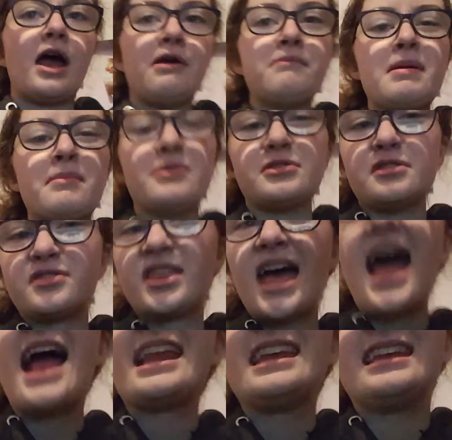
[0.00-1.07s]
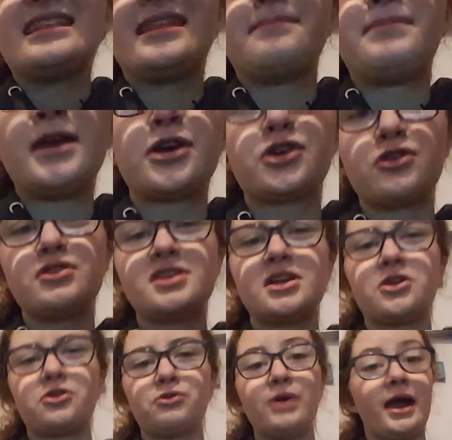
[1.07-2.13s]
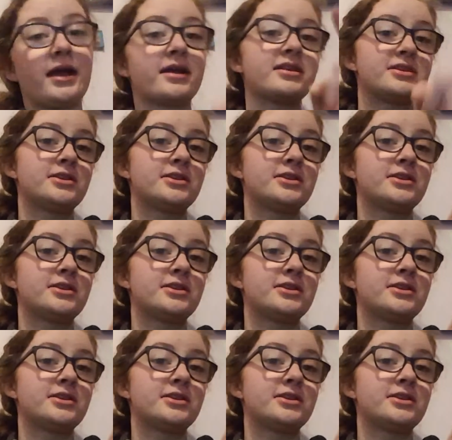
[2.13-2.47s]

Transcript: I remember. So that, the picture is incorrect.